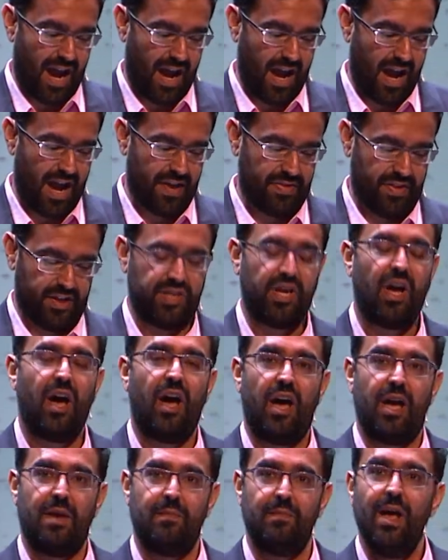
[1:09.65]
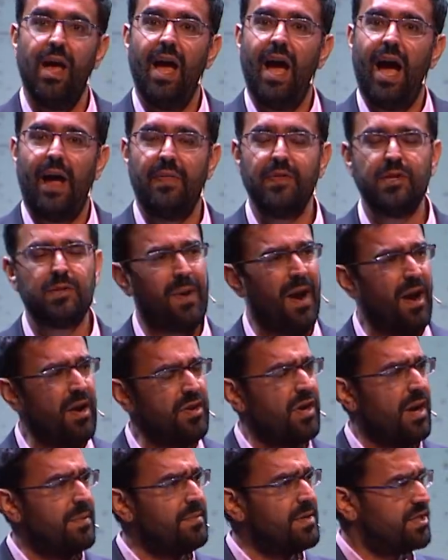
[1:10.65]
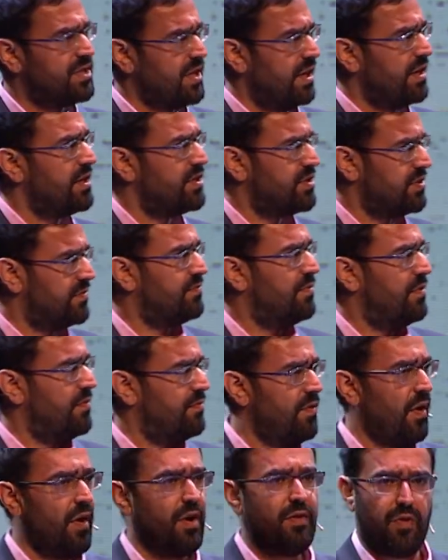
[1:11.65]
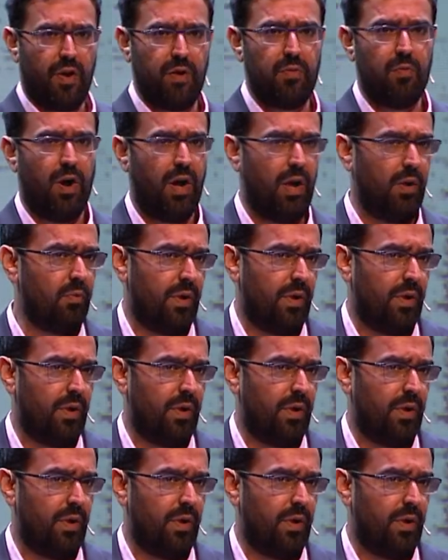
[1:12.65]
at the time. And this paradigm has done us very, very well.